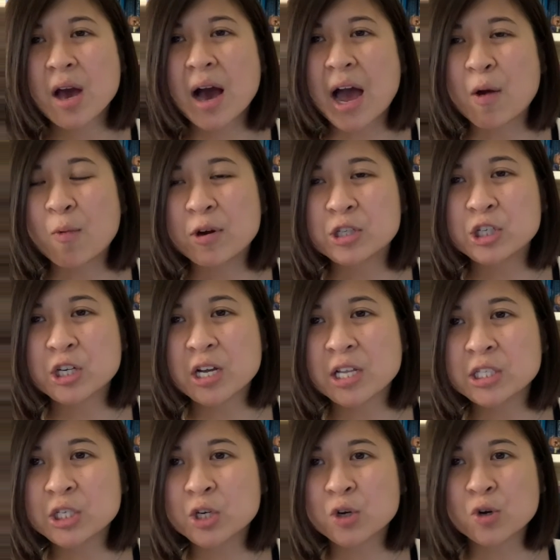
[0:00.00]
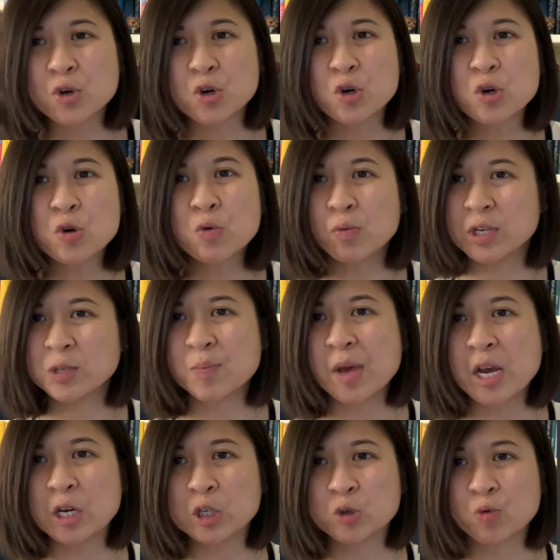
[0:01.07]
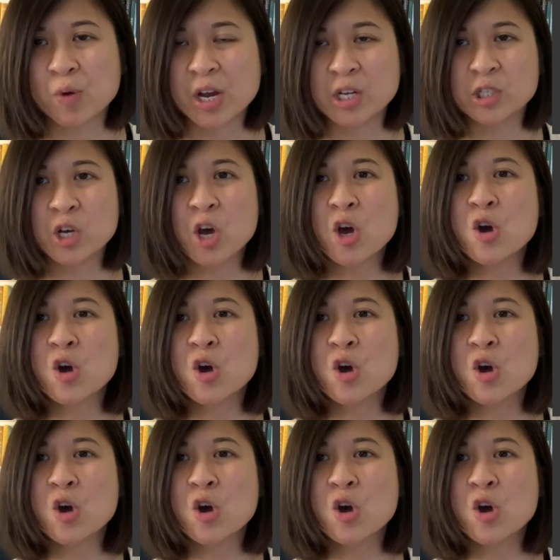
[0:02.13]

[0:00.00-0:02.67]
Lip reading: I want you to consider who was being tricked,